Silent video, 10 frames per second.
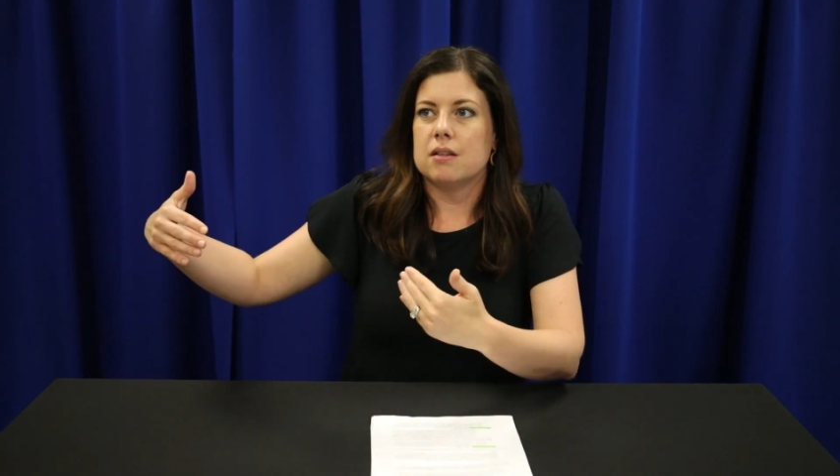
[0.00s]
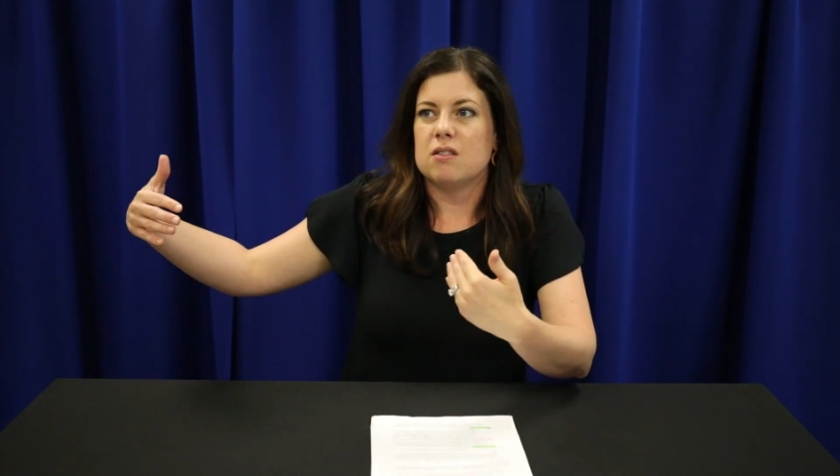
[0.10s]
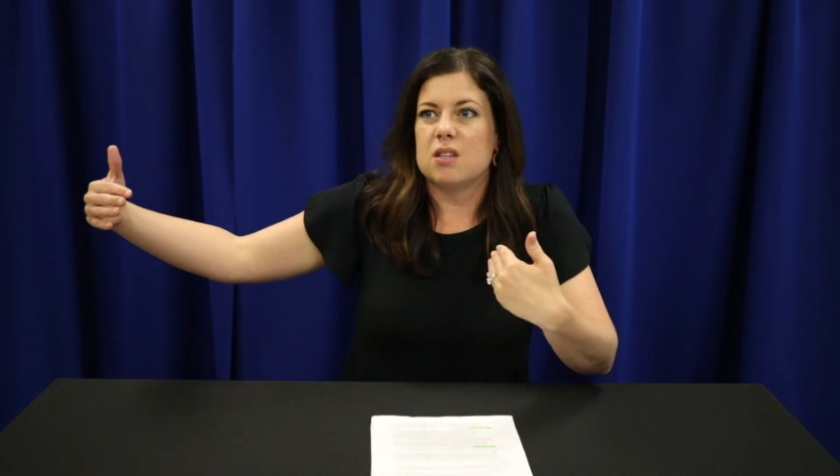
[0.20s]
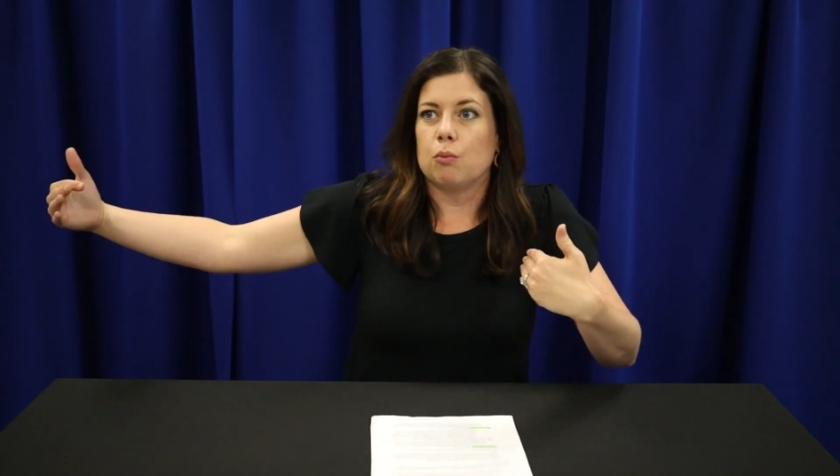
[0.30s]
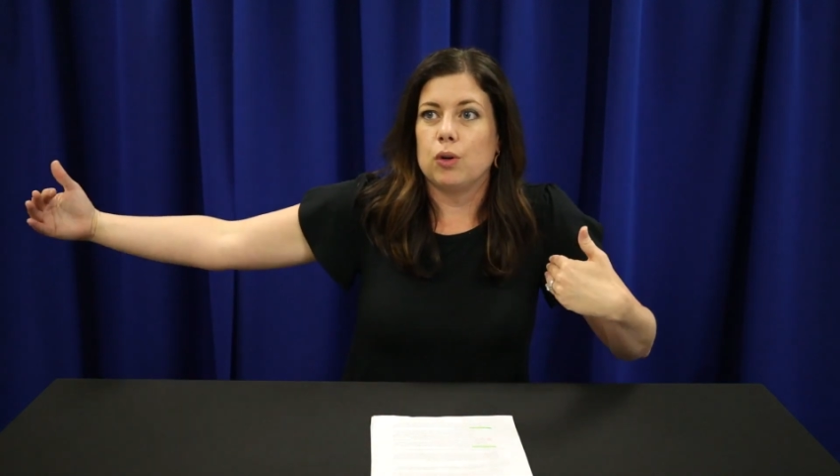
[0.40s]

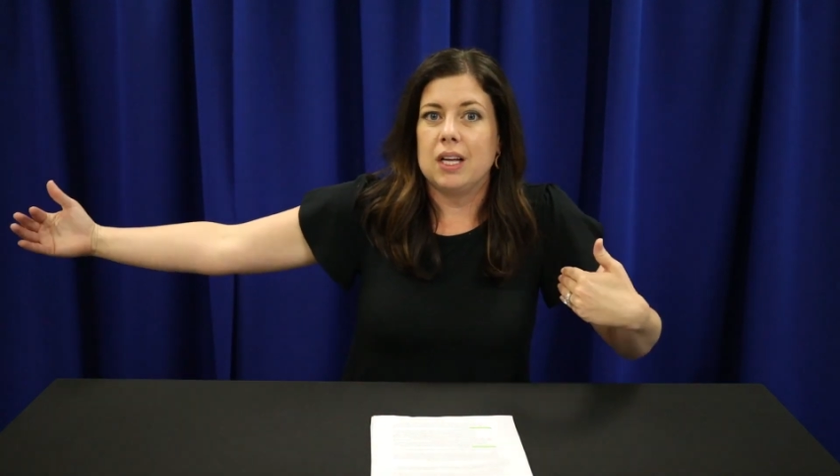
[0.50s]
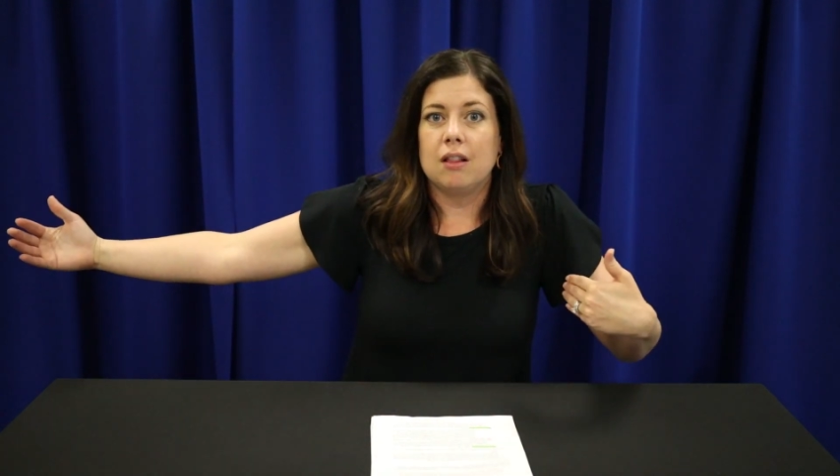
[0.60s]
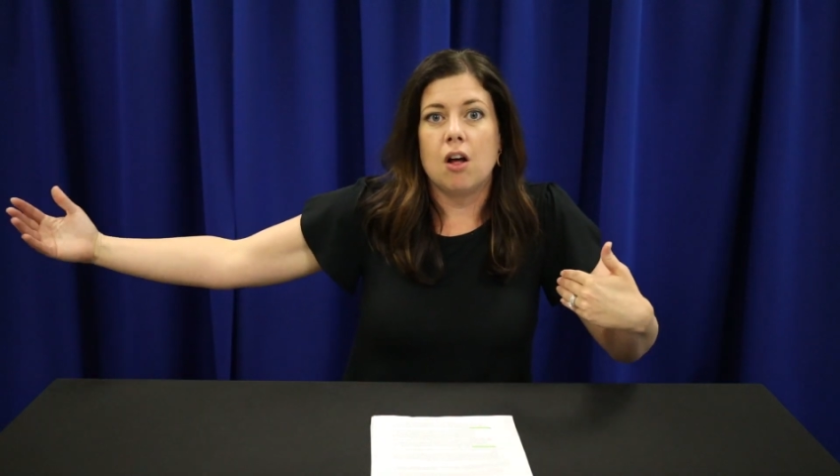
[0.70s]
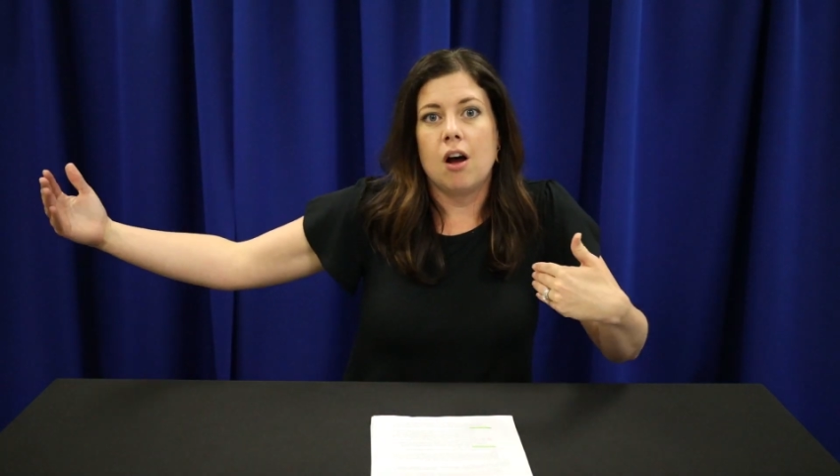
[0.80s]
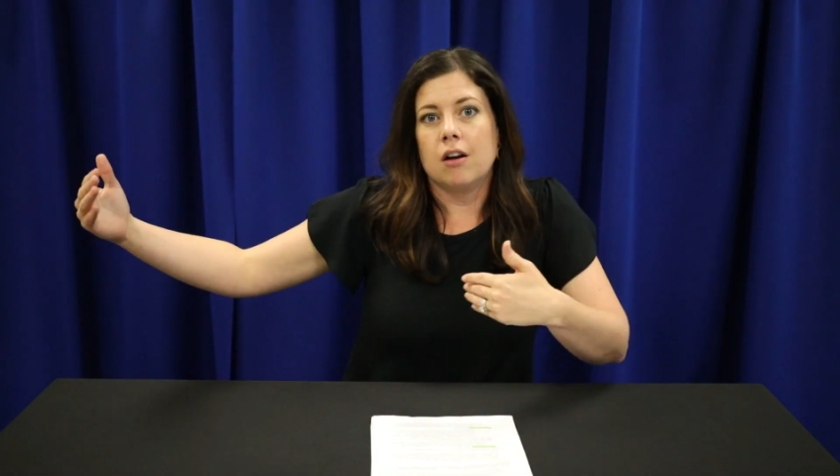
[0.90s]
some really
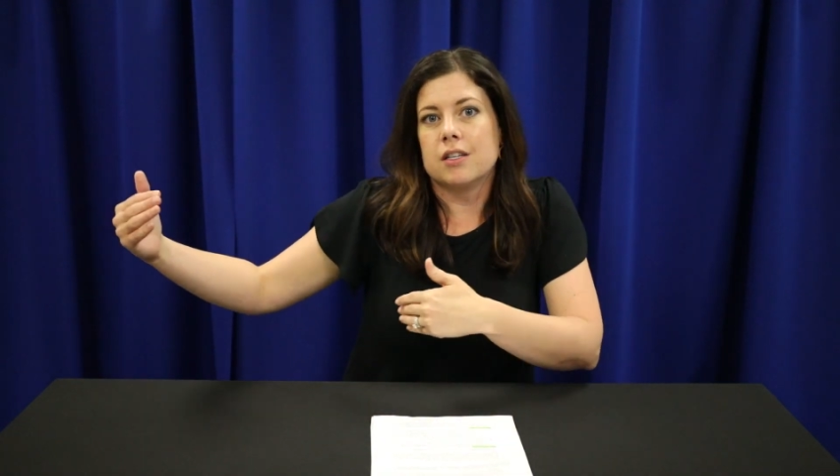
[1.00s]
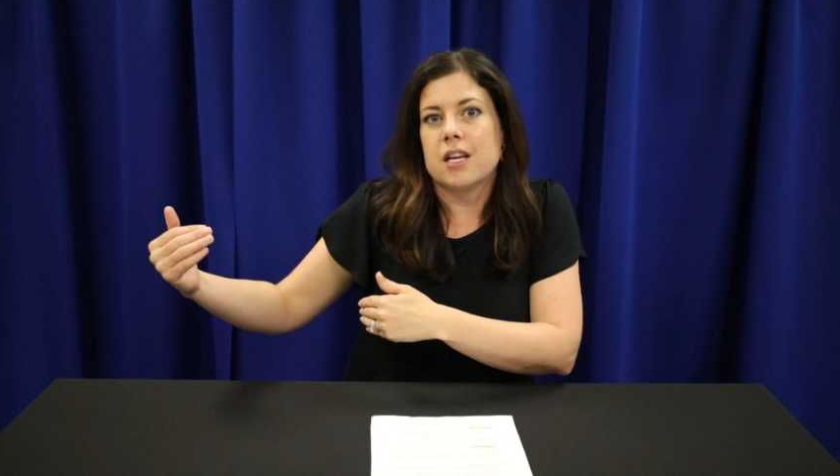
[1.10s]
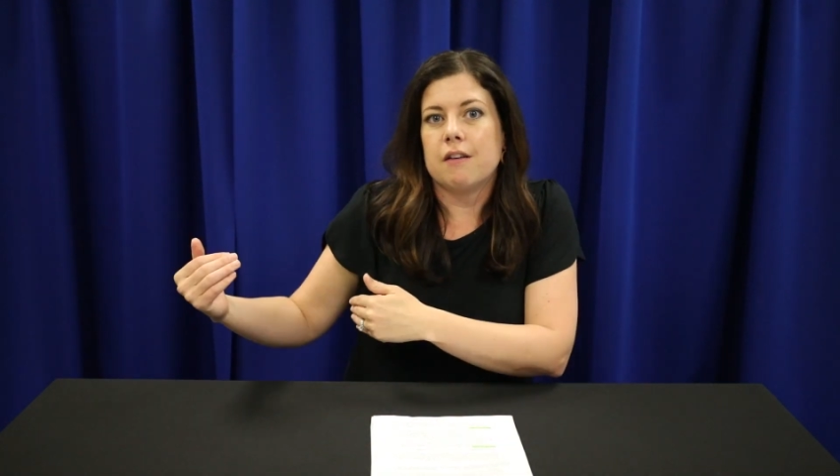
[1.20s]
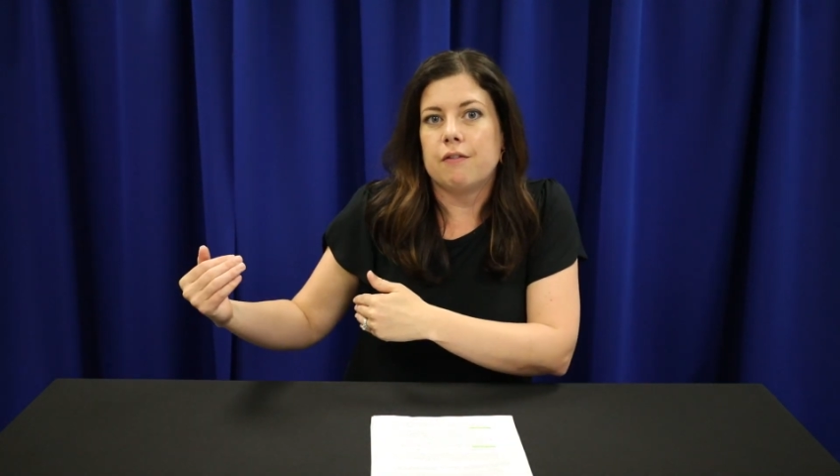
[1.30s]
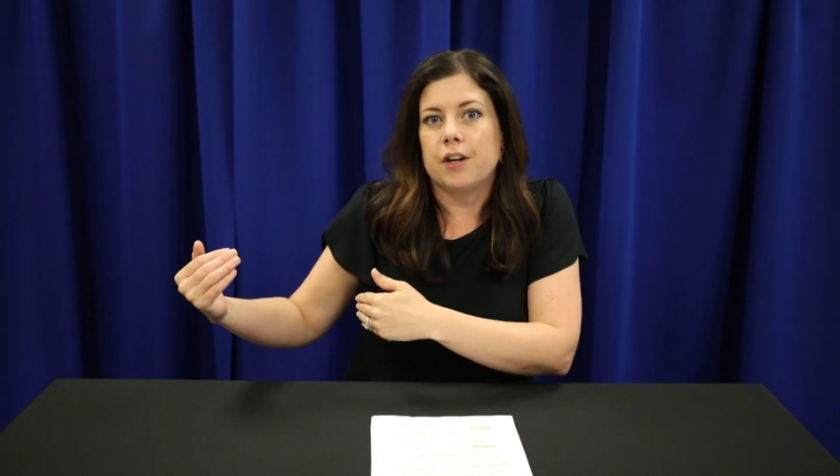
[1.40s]
long
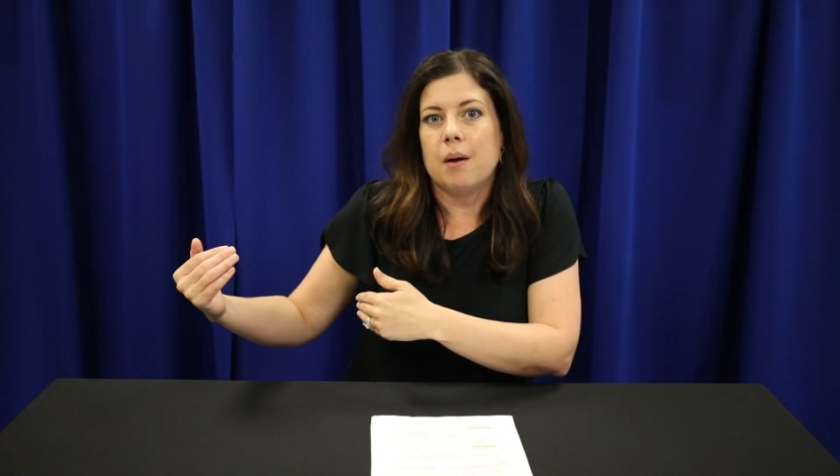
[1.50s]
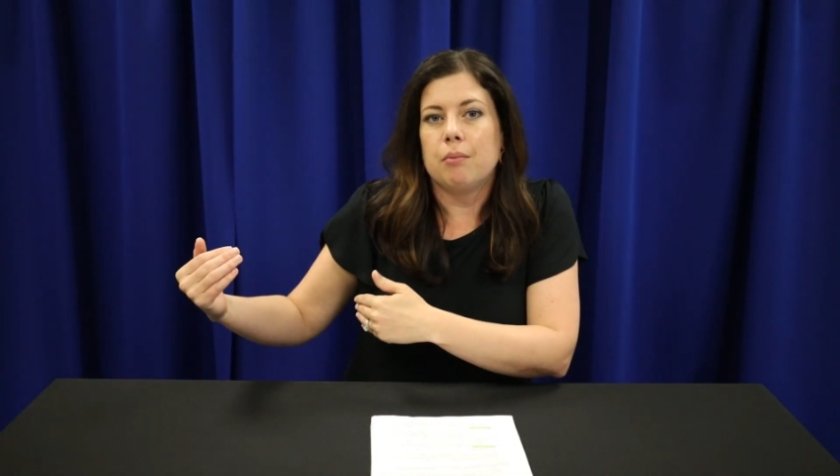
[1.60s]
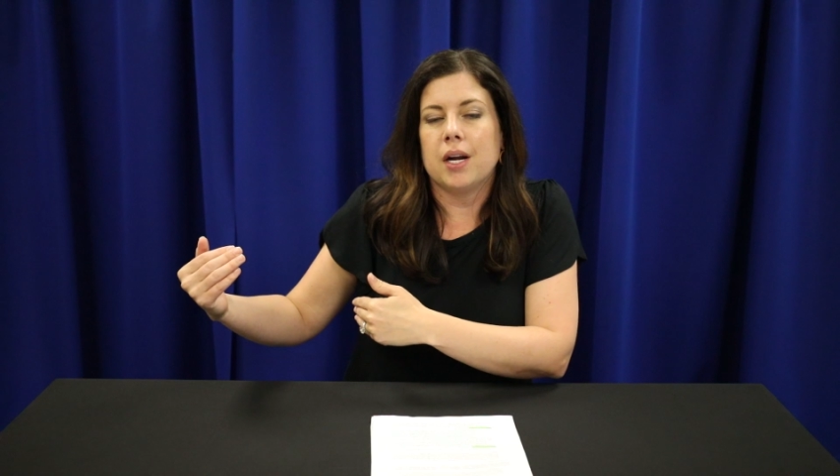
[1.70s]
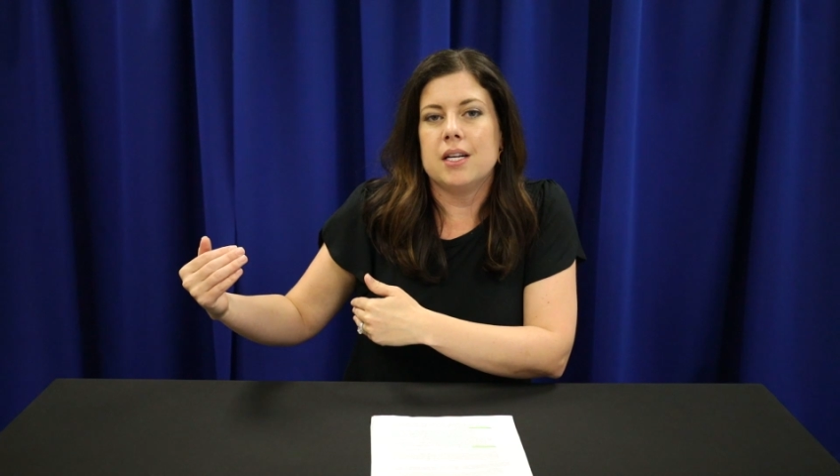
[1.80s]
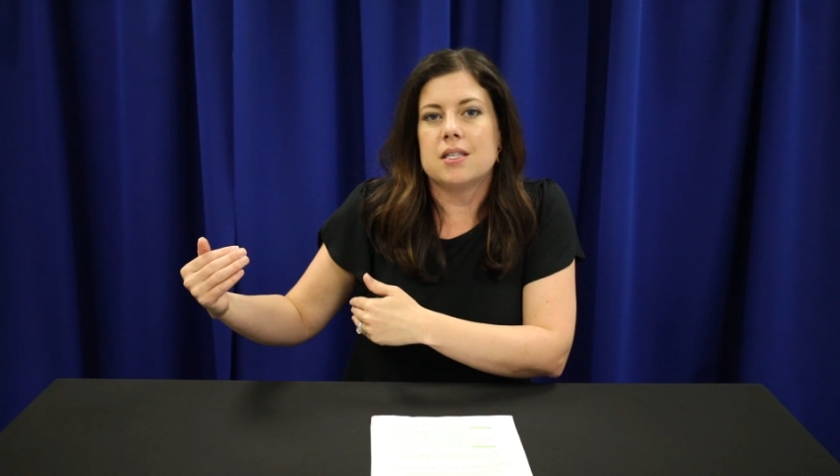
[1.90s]
10-foot
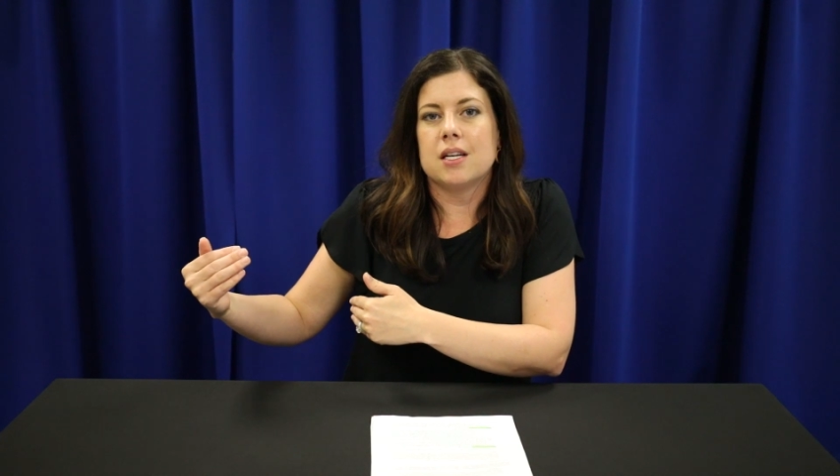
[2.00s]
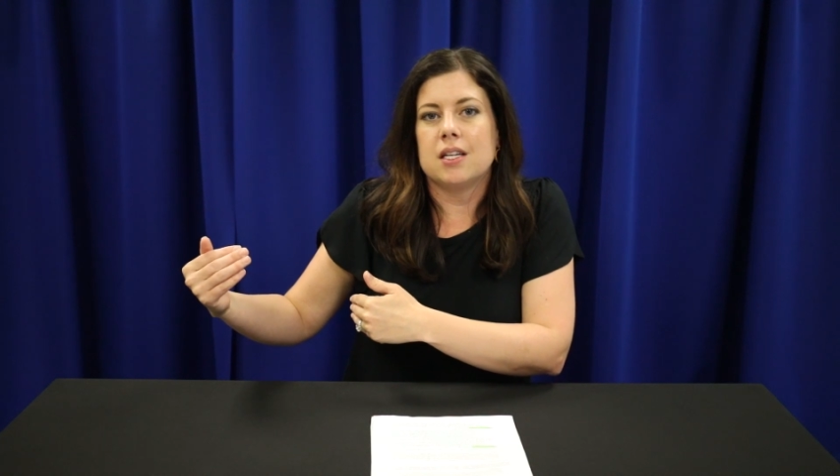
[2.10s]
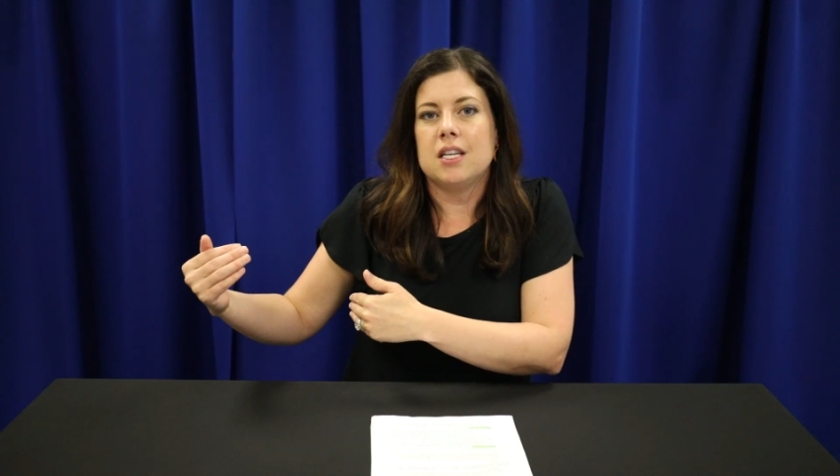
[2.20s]
uprights and